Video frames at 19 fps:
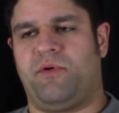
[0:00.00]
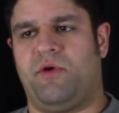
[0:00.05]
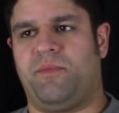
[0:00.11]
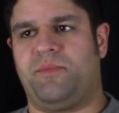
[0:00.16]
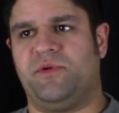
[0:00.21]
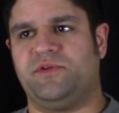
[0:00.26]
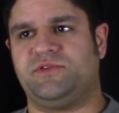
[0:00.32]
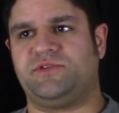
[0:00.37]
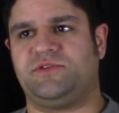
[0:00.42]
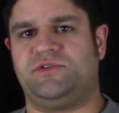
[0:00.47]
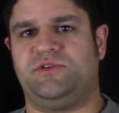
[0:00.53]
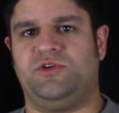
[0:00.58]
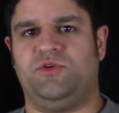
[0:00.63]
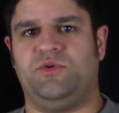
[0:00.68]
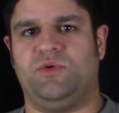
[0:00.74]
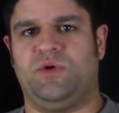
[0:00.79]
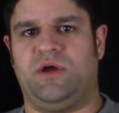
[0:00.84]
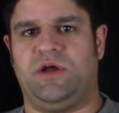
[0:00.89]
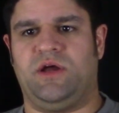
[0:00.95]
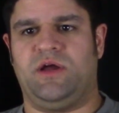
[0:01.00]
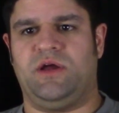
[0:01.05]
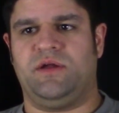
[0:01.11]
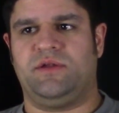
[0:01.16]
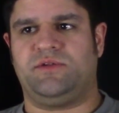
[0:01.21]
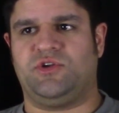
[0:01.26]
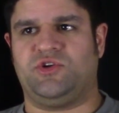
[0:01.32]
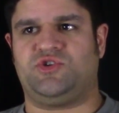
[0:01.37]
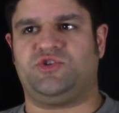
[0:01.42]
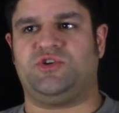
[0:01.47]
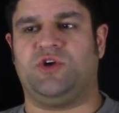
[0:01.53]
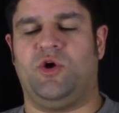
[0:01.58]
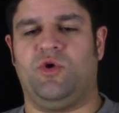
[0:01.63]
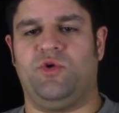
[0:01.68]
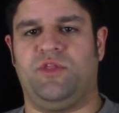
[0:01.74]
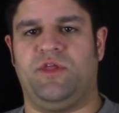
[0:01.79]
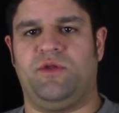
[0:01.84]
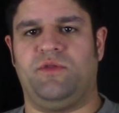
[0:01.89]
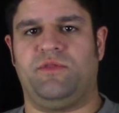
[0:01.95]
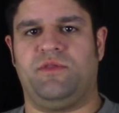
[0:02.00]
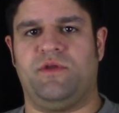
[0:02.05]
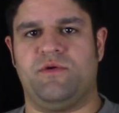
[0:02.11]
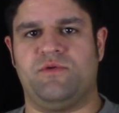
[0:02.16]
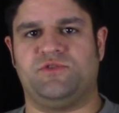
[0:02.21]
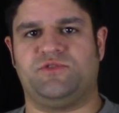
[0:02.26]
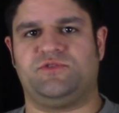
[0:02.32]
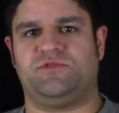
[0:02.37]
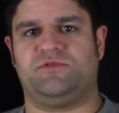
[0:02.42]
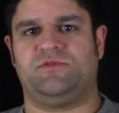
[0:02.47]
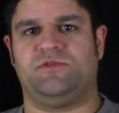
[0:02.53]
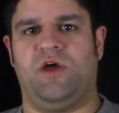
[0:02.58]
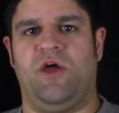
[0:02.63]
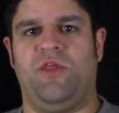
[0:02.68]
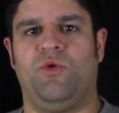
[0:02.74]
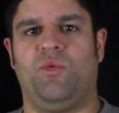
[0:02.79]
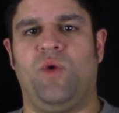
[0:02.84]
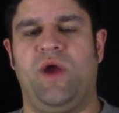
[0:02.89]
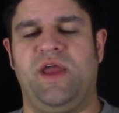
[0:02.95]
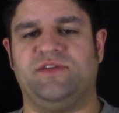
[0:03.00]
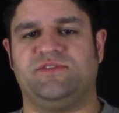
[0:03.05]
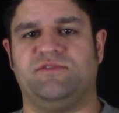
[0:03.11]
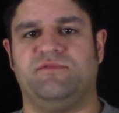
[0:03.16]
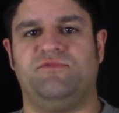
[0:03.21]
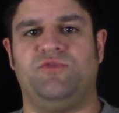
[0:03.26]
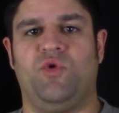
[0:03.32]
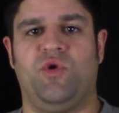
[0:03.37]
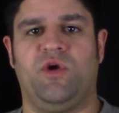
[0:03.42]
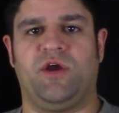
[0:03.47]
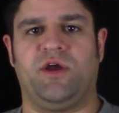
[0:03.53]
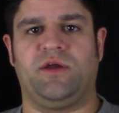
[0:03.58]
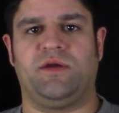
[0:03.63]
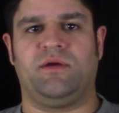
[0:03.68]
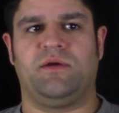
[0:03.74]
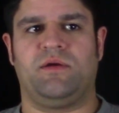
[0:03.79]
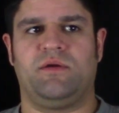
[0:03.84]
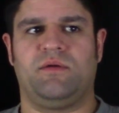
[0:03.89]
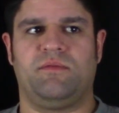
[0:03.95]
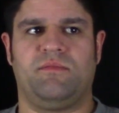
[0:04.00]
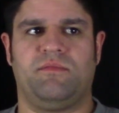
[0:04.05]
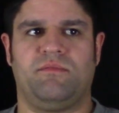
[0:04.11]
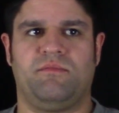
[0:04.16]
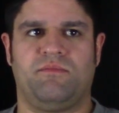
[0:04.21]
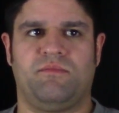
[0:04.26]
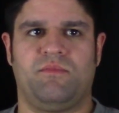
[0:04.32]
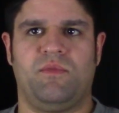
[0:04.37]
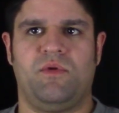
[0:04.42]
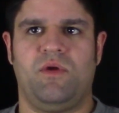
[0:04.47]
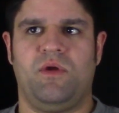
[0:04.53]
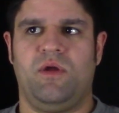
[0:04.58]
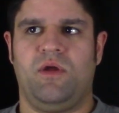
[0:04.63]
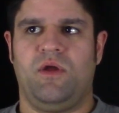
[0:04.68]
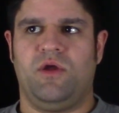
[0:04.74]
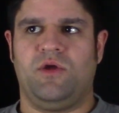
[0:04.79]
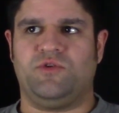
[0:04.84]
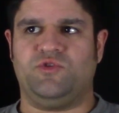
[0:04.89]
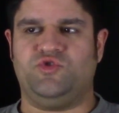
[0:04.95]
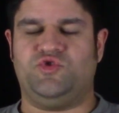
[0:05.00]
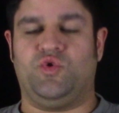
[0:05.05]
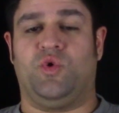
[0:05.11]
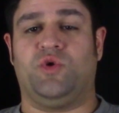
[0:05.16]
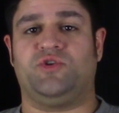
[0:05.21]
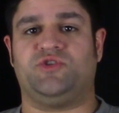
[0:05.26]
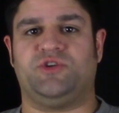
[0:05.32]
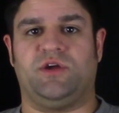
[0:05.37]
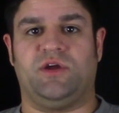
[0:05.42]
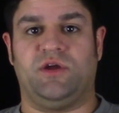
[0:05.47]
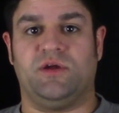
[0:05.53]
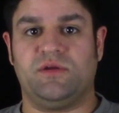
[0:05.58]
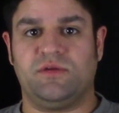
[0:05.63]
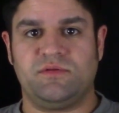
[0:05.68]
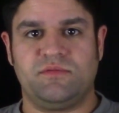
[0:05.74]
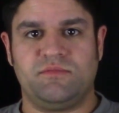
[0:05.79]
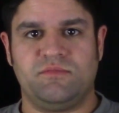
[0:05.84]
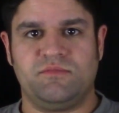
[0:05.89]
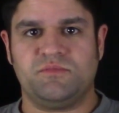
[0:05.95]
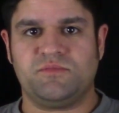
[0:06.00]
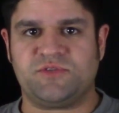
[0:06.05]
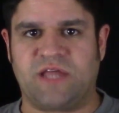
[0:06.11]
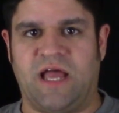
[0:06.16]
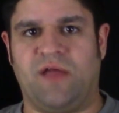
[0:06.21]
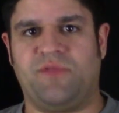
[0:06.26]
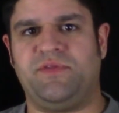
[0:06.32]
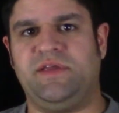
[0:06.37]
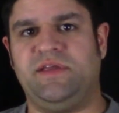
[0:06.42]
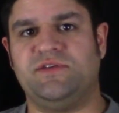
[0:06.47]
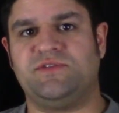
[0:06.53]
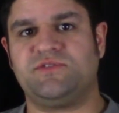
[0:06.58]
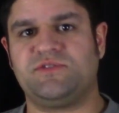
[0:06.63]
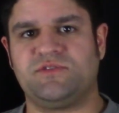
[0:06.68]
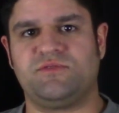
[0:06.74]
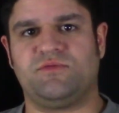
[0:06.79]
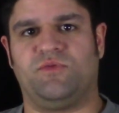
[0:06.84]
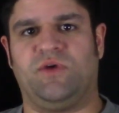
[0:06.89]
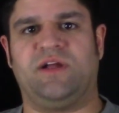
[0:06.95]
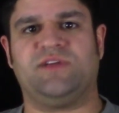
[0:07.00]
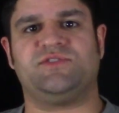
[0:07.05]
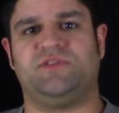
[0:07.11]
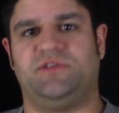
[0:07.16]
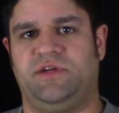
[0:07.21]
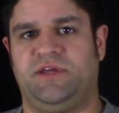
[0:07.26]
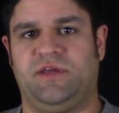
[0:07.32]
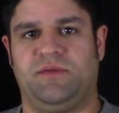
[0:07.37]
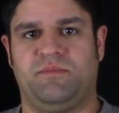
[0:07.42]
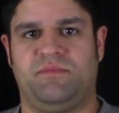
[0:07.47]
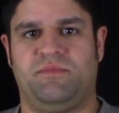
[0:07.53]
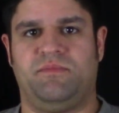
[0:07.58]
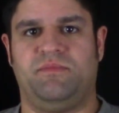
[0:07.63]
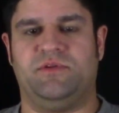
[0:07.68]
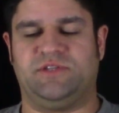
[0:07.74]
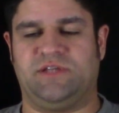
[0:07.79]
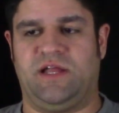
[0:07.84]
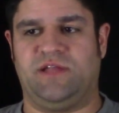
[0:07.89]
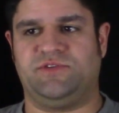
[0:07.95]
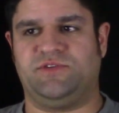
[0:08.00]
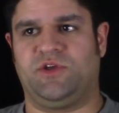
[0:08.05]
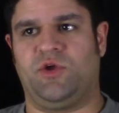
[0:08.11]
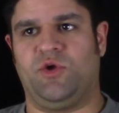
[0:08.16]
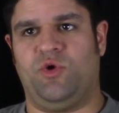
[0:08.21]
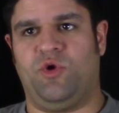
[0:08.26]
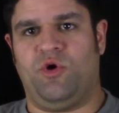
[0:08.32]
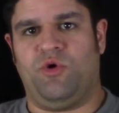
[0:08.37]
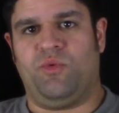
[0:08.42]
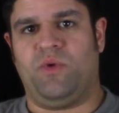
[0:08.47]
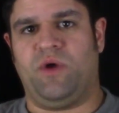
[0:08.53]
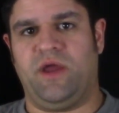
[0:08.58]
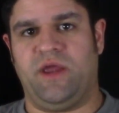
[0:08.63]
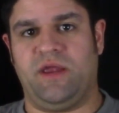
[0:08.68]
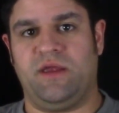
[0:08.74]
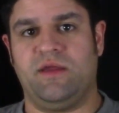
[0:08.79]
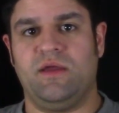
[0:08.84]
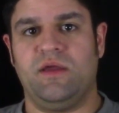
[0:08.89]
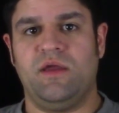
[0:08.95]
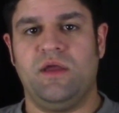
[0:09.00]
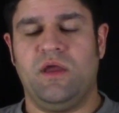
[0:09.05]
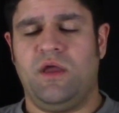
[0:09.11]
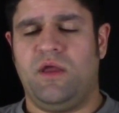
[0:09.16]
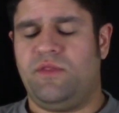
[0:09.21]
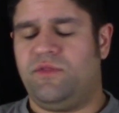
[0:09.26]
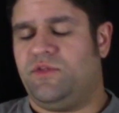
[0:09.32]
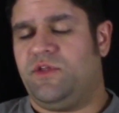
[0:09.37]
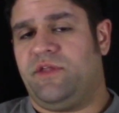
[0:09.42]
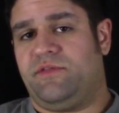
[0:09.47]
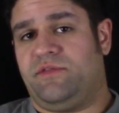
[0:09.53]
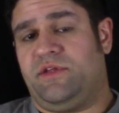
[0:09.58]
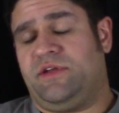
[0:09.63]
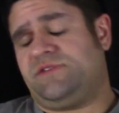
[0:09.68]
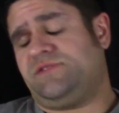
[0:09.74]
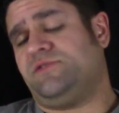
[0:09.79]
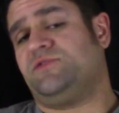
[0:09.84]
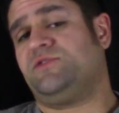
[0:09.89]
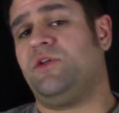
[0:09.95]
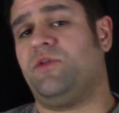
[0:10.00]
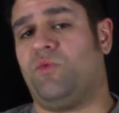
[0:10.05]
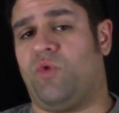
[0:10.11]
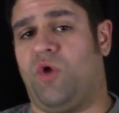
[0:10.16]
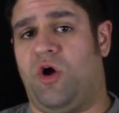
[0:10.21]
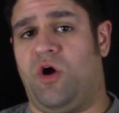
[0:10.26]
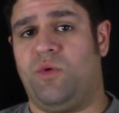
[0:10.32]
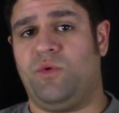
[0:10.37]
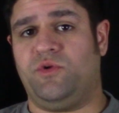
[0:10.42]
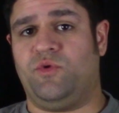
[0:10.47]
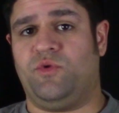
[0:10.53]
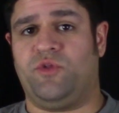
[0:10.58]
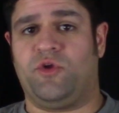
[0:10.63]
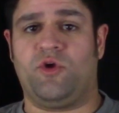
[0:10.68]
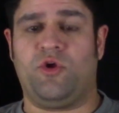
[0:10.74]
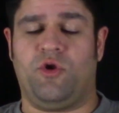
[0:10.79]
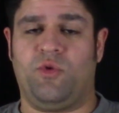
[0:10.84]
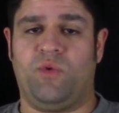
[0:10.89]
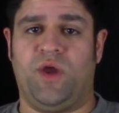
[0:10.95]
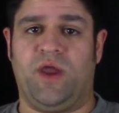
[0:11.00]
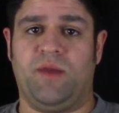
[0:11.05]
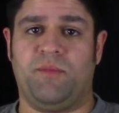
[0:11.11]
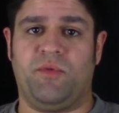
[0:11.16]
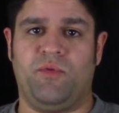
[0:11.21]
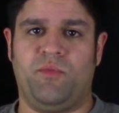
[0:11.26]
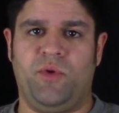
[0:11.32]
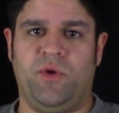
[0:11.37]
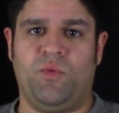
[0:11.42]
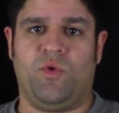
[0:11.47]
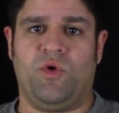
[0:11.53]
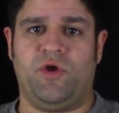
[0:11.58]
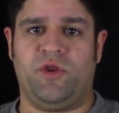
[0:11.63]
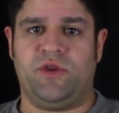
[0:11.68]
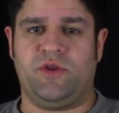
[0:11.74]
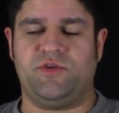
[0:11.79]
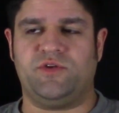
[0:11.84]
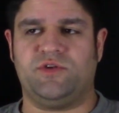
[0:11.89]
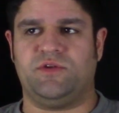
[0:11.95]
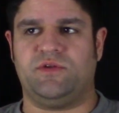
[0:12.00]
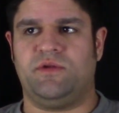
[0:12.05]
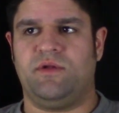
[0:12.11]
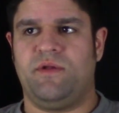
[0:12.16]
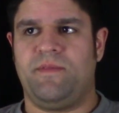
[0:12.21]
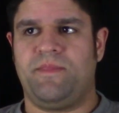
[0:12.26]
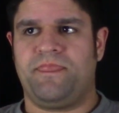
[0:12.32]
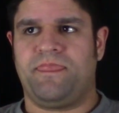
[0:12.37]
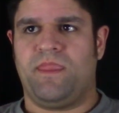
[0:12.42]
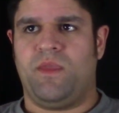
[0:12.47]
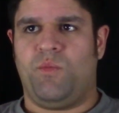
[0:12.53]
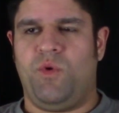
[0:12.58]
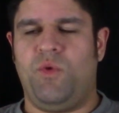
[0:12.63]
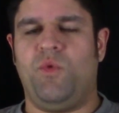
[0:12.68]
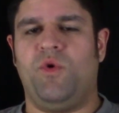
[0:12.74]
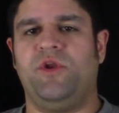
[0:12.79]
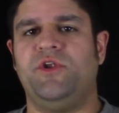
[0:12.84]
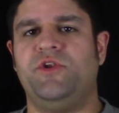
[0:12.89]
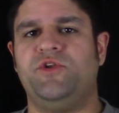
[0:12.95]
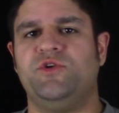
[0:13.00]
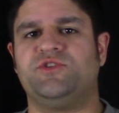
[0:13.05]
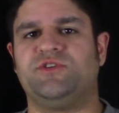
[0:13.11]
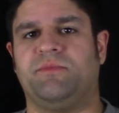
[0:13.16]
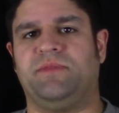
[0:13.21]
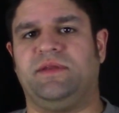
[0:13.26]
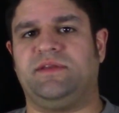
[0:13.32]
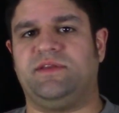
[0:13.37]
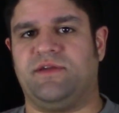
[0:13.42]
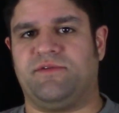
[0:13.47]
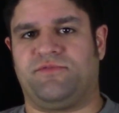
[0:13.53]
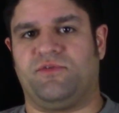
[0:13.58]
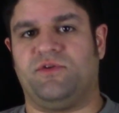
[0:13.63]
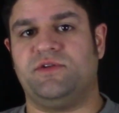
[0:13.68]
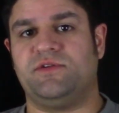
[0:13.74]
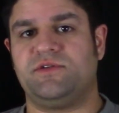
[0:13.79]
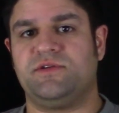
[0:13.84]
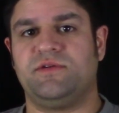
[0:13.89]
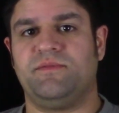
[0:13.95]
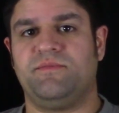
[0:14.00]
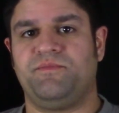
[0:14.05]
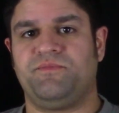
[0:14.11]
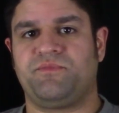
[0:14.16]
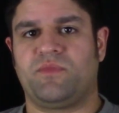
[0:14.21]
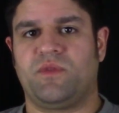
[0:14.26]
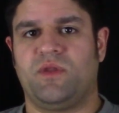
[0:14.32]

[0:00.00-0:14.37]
a purpose to show that there was other ways of doing Georgia Southeast wrestling besides the good old way. There's nothing wrong with doing the good old way, but we wanted to do something different.